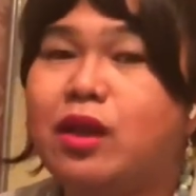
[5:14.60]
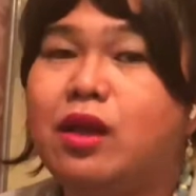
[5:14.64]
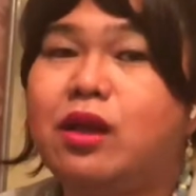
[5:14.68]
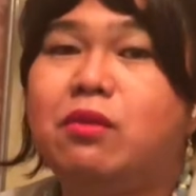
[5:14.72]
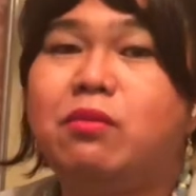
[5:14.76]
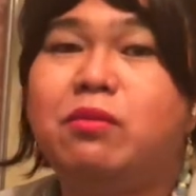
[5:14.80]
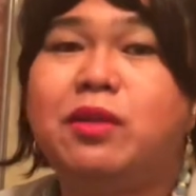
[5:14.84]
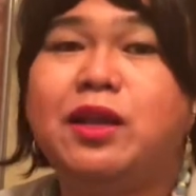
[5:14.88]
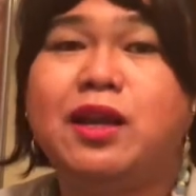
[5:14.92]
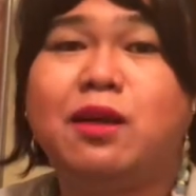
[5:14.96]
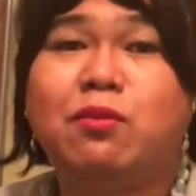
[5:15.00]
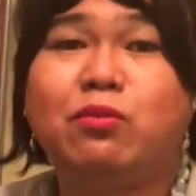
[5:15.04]

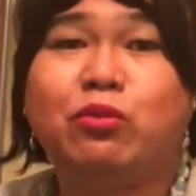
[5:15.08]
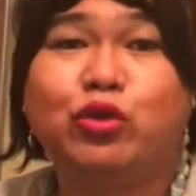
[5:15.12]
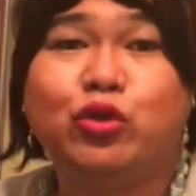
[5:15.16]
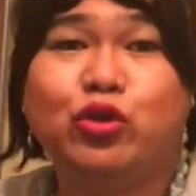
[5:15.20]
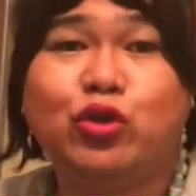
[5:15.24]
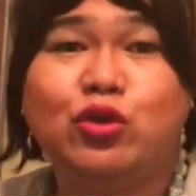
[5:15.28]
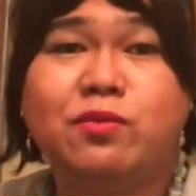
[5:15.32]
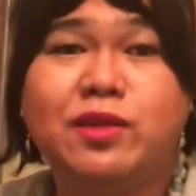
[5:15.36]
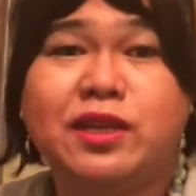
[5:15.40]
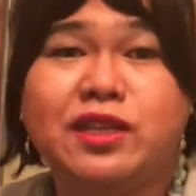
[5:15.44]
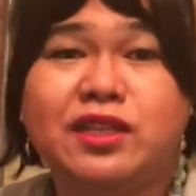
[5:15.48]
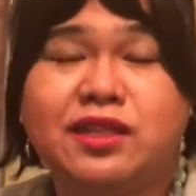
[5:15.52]
become true to
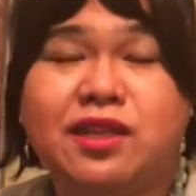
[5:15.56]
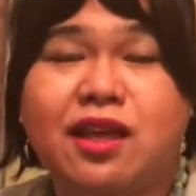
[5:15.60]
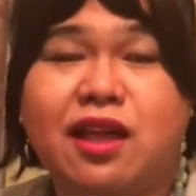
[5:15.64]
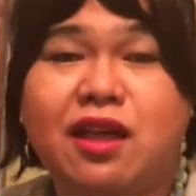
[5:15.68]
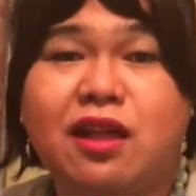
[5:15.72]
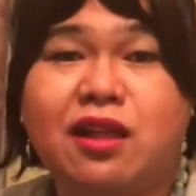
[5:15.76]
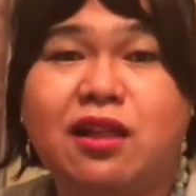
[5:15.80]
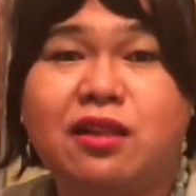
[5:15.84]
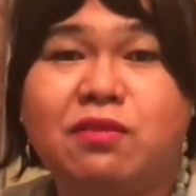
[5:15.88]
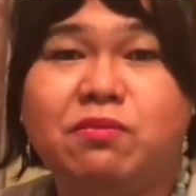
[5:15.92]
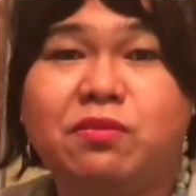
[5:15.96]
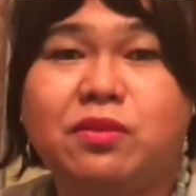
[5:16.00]

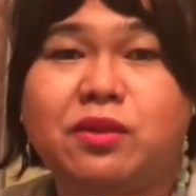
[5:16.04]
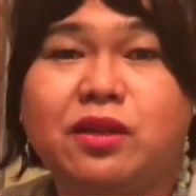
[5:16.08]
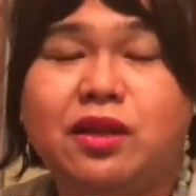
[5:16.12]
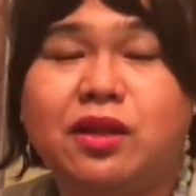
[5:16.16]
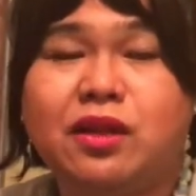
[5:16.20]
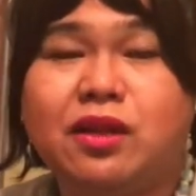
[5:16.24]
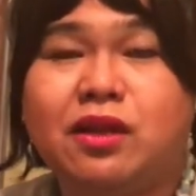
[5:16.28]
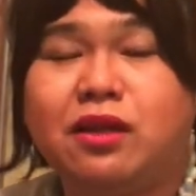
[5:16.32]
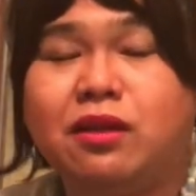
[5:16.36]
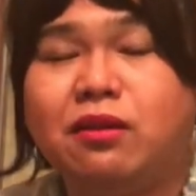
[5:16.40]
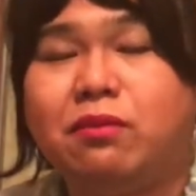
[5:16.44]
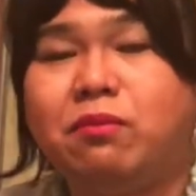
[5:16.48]
myself,
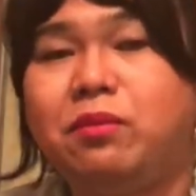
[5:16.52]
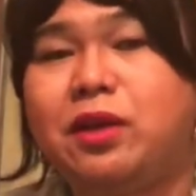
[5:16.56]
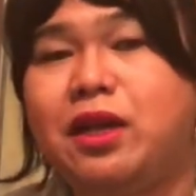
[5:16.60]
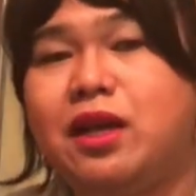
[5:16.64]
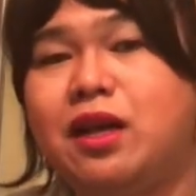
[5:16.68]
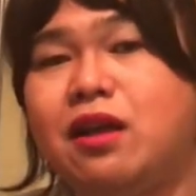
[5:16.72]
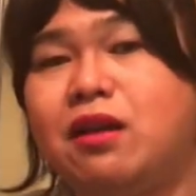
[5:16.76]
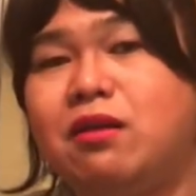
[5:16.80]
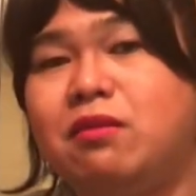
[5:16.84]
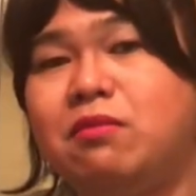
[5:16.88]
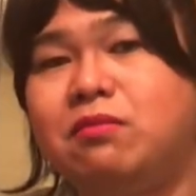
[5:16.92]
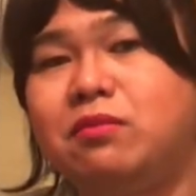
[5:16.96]

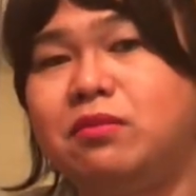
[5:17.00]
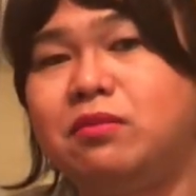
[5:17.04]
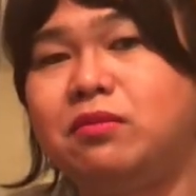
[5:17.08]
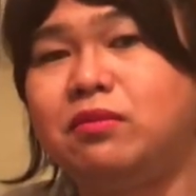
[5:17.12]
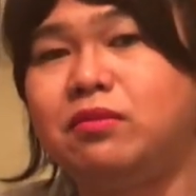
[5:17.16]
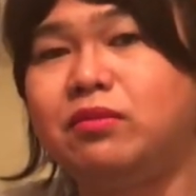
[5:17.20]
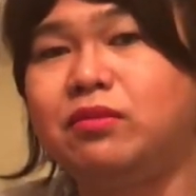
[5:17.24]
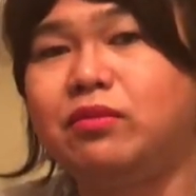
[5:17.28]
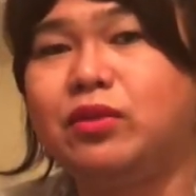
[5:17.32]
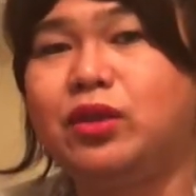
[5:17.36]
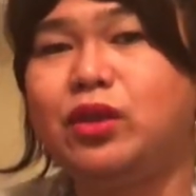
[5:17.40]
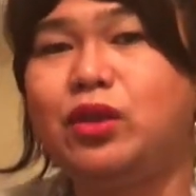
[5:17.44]
become,
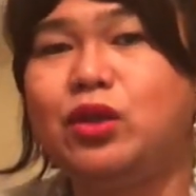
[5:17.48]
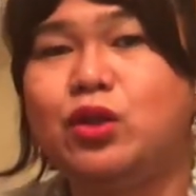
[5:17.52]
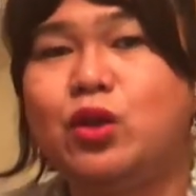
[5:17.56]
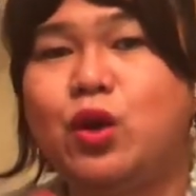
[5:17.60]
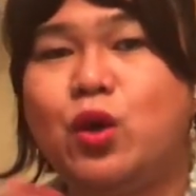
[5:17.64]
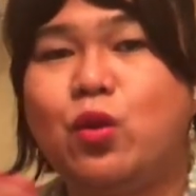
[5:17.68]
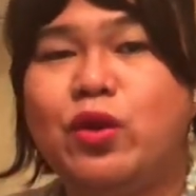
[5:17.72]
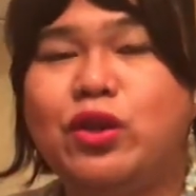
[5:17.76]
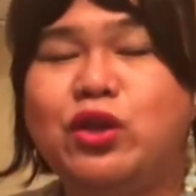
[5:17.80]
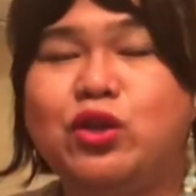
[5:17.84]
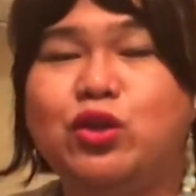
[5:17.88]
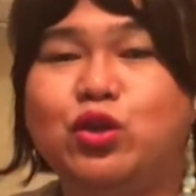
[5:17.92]
you know,
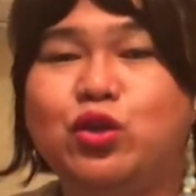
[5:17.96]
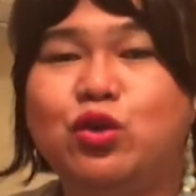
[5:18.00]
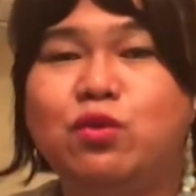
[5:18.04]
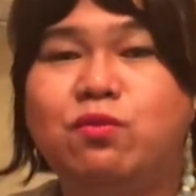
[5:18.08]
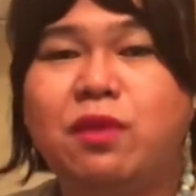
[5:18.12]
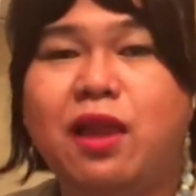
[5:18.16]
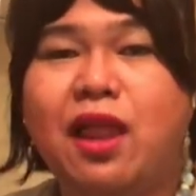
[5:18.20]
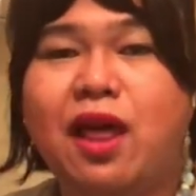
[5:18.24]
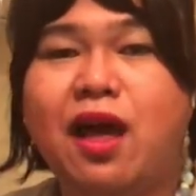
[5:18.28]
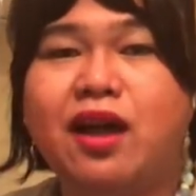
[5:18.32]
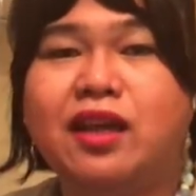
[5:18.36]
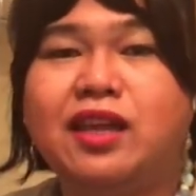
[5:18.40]
when you do
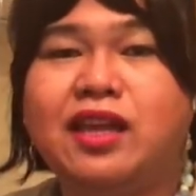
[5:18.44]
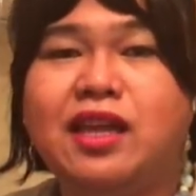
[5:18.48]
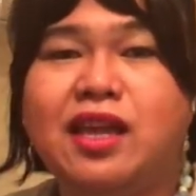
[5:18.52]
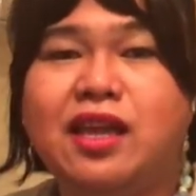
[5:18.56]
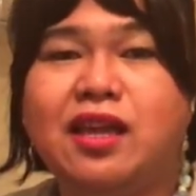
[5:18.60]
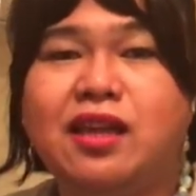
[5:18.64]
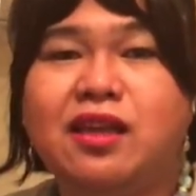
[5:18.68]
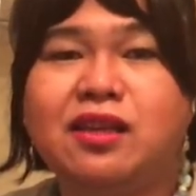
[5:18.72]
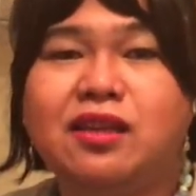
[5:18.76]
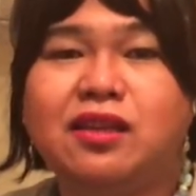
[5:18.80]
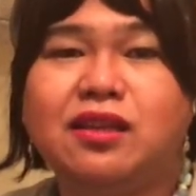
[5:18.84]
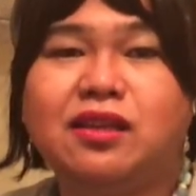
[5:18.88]

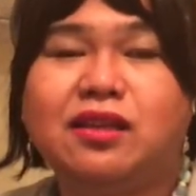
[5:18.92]
blogging,